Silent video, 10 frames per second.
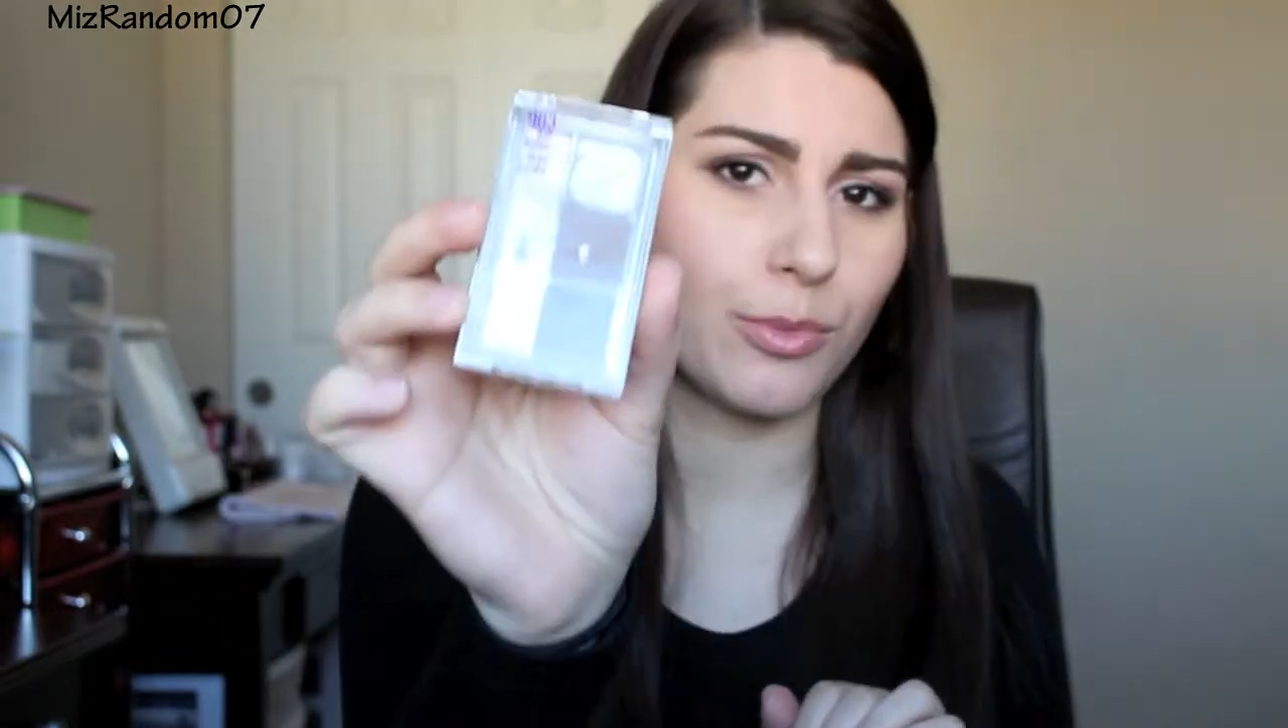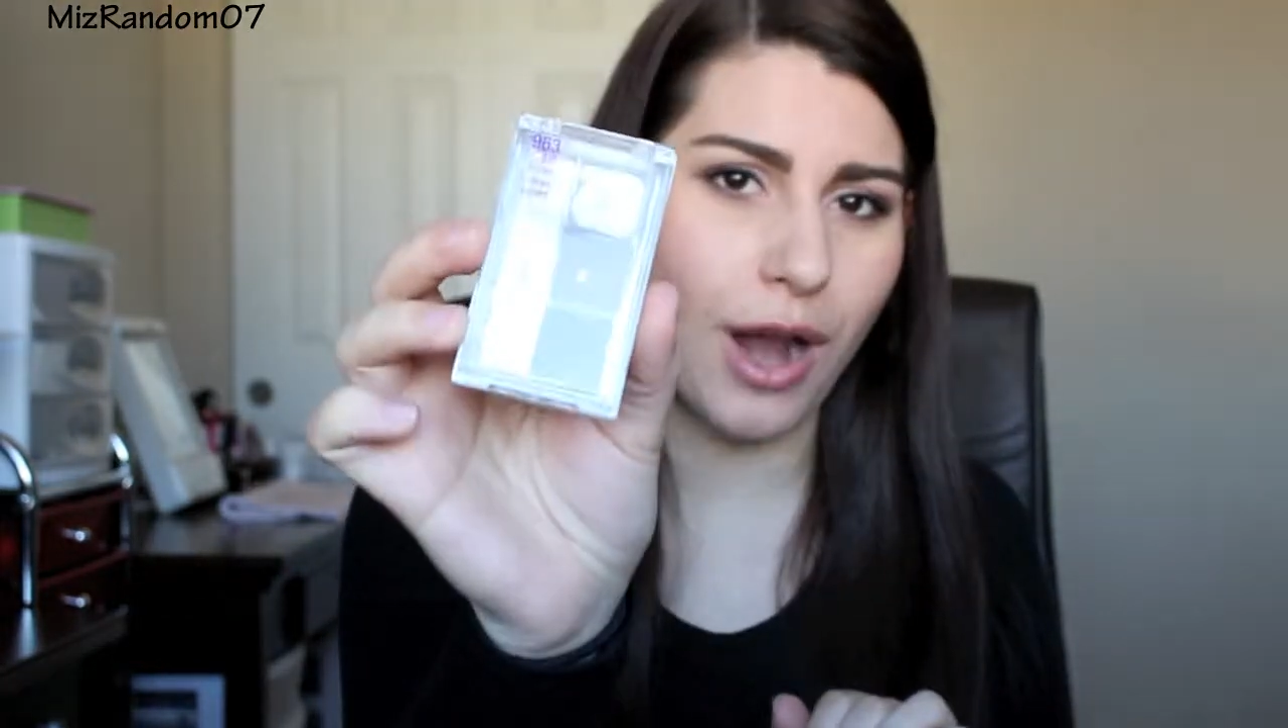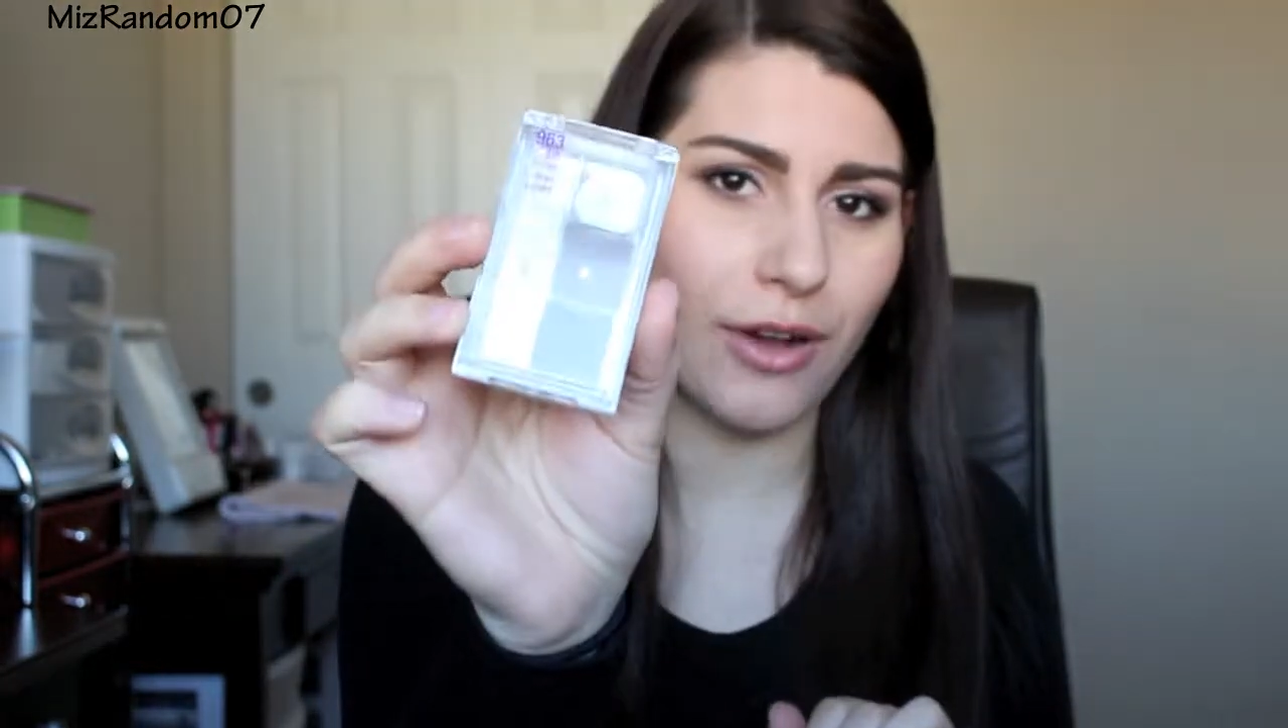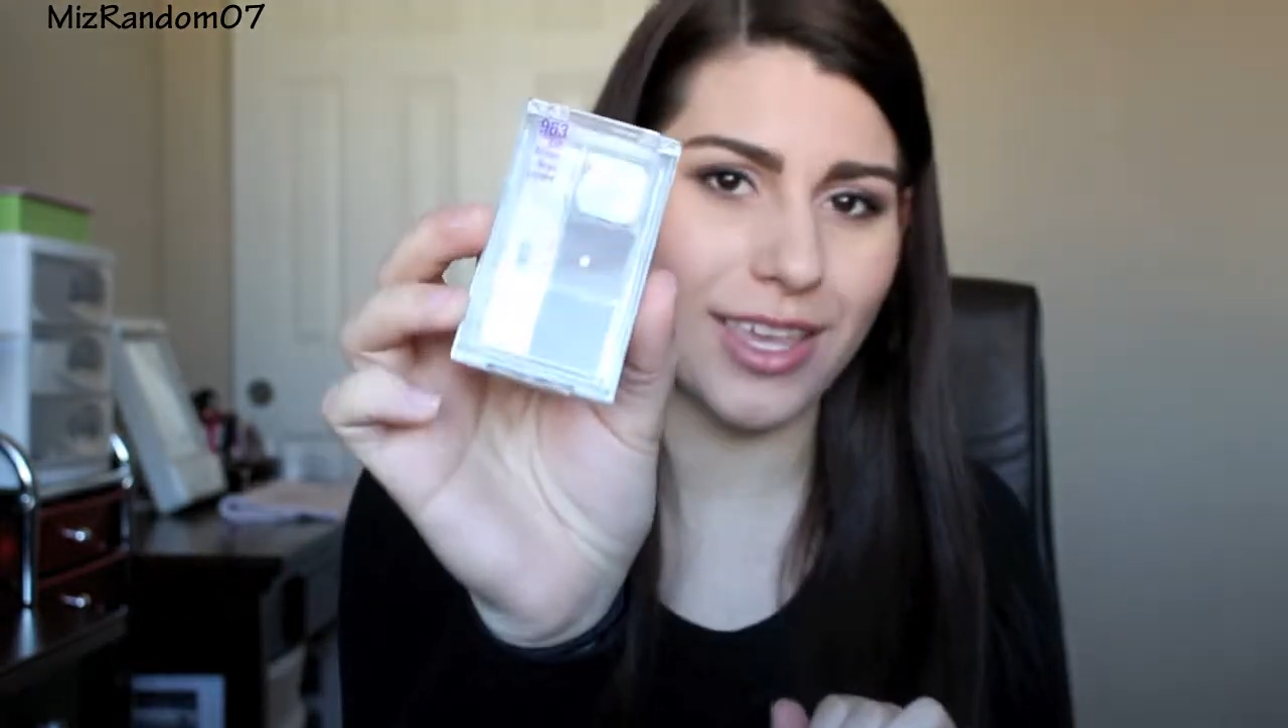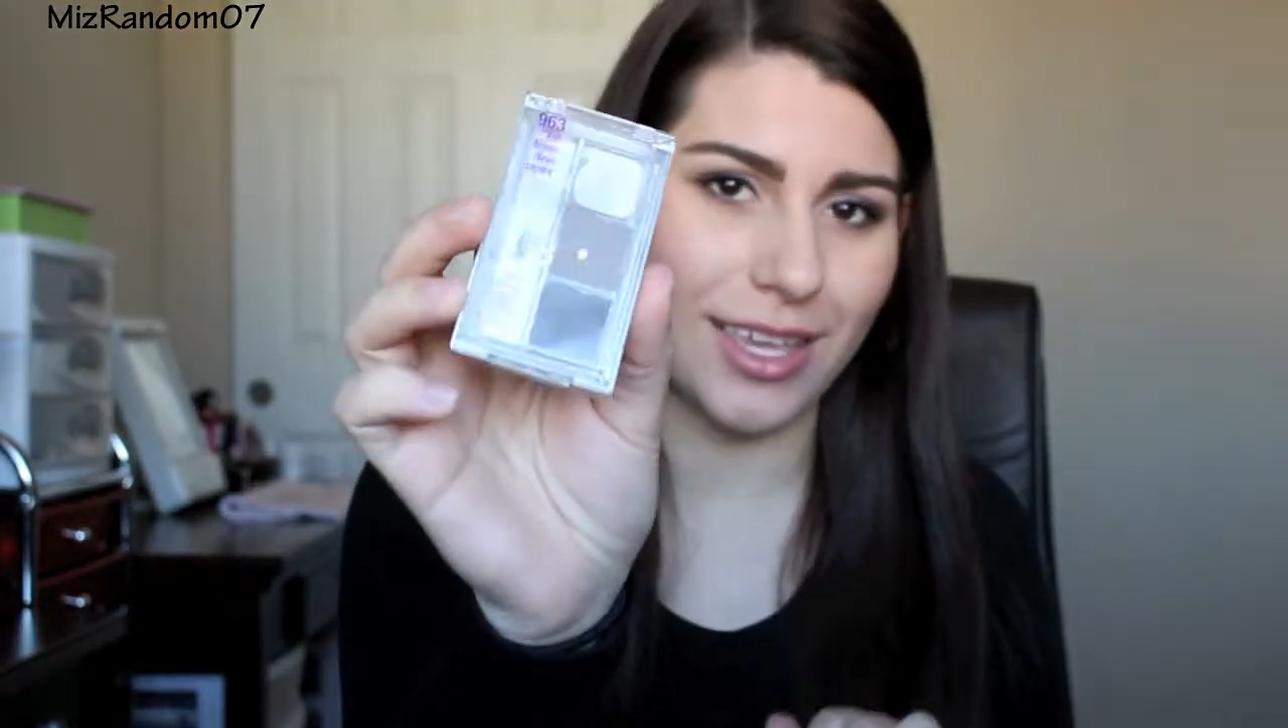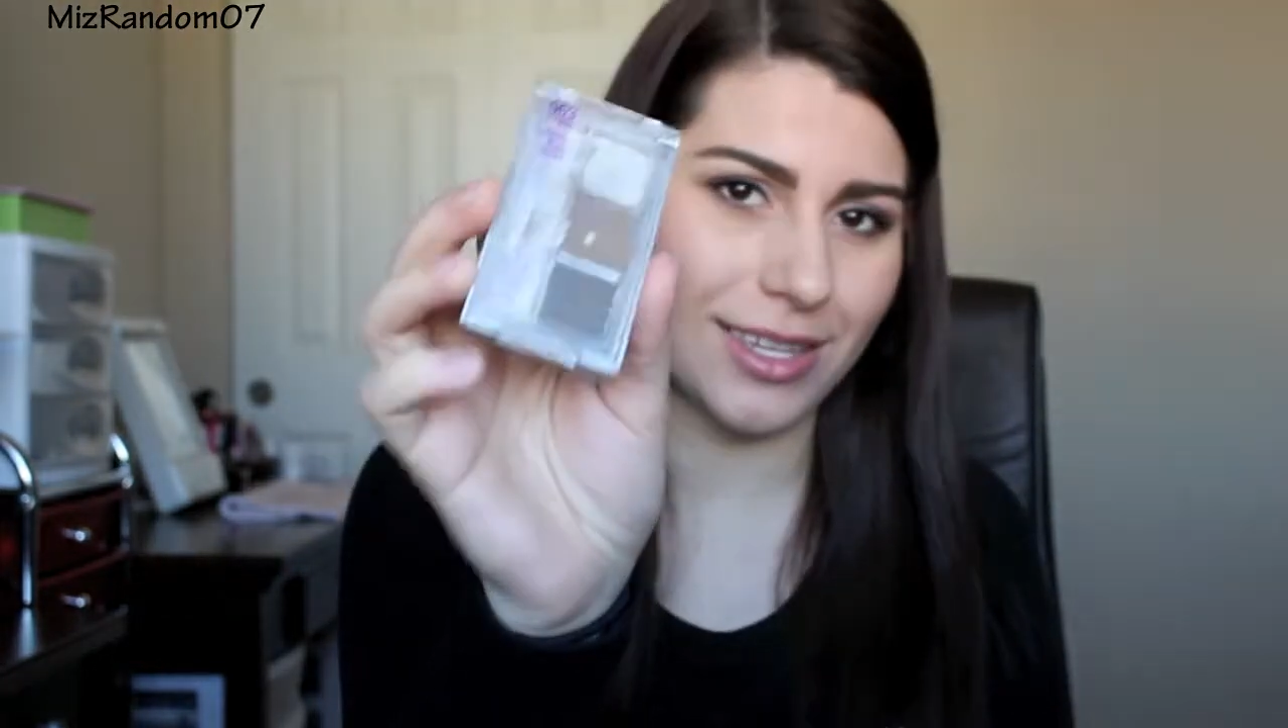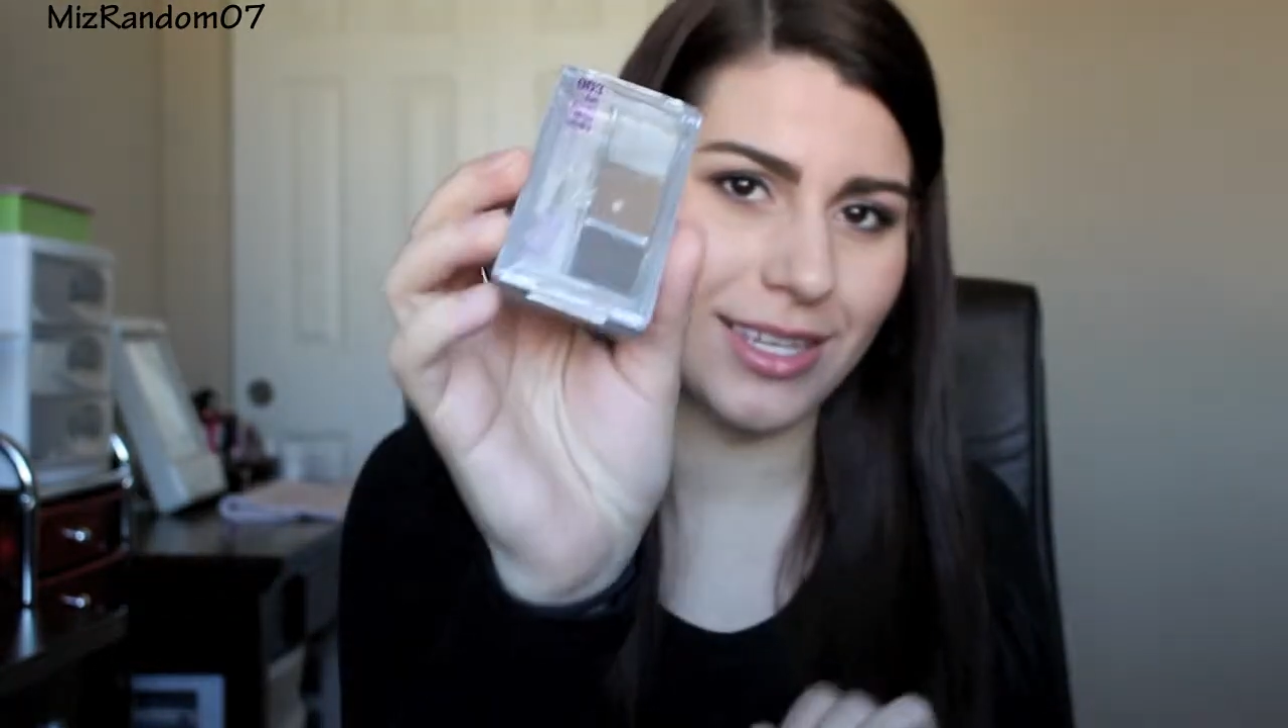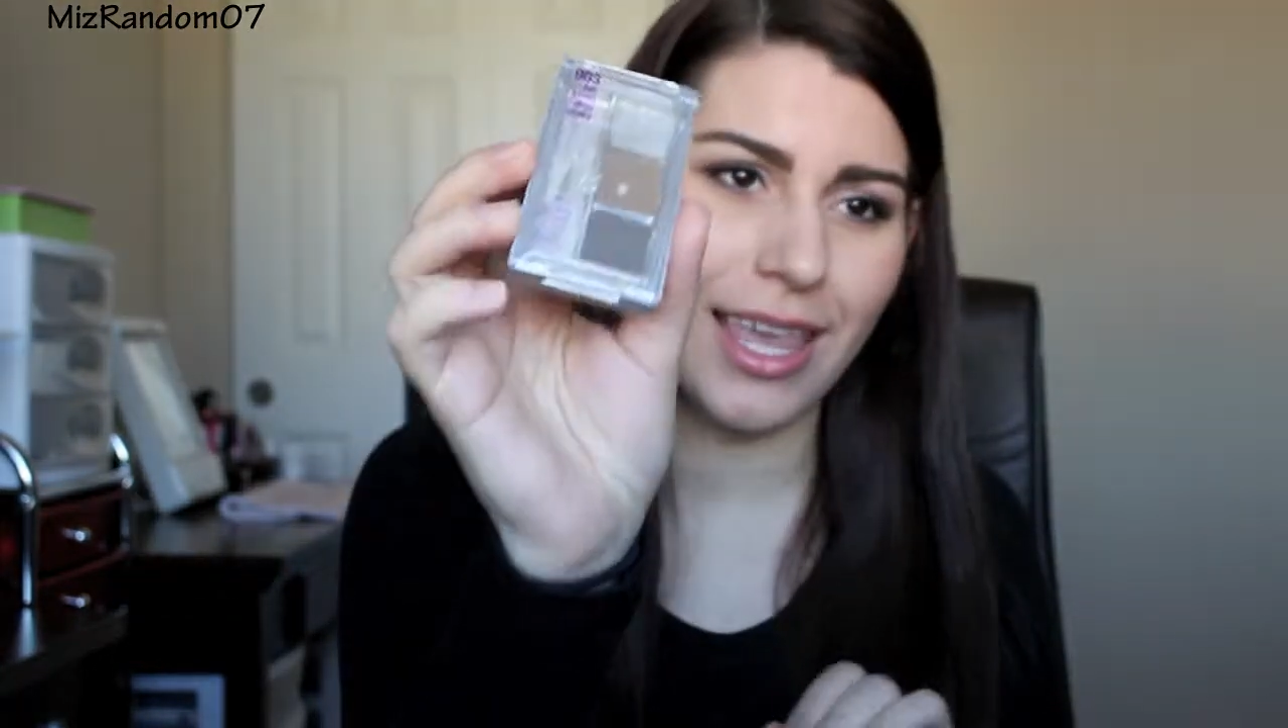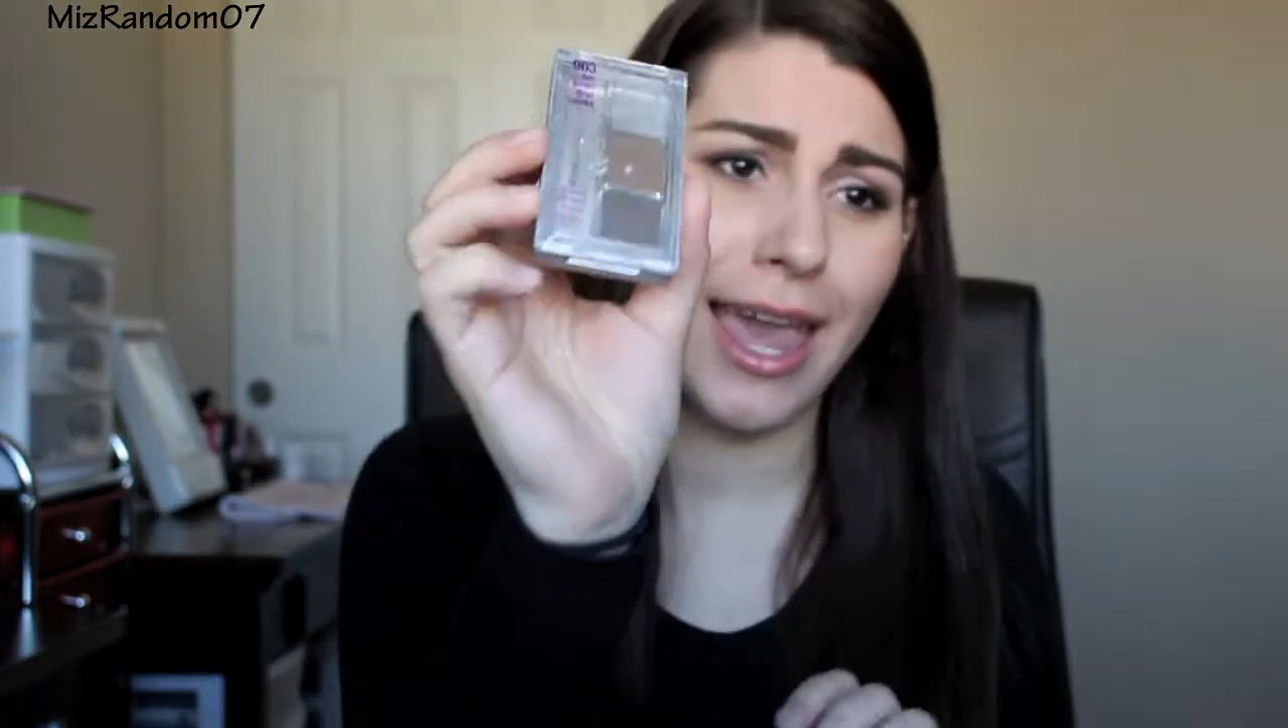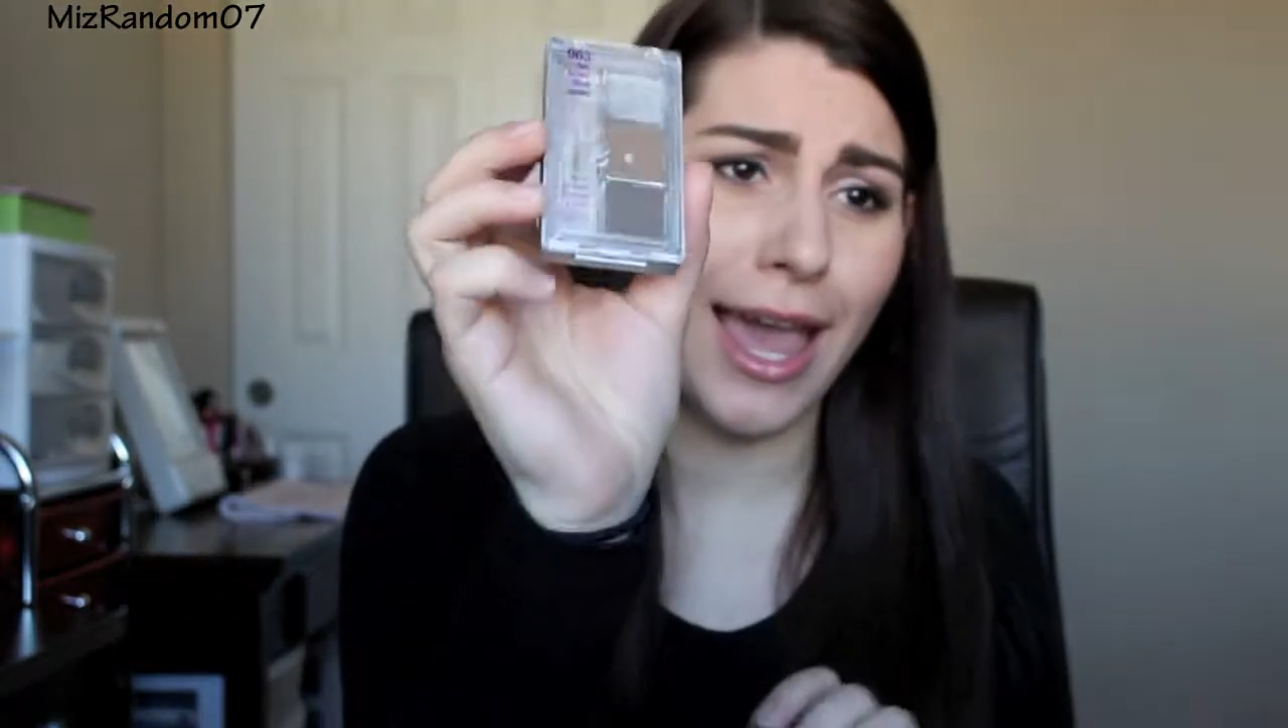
Brow Kit.